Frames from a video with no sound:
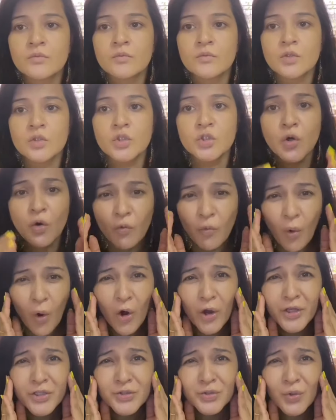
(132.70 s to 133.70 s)
Your
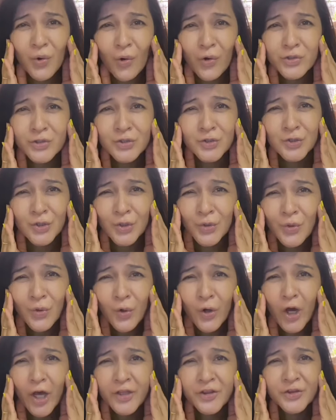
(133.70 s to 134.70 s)
voice goes
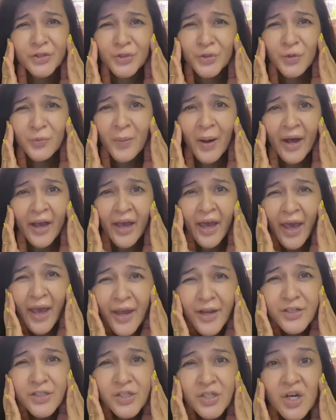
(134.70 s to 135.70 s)
through and through my
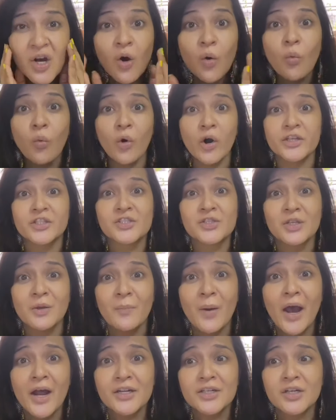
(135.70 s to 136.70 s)
head. What's the
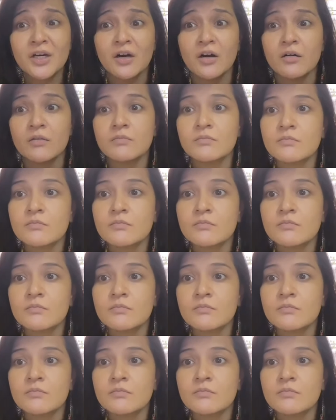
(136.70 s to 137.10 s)
matter?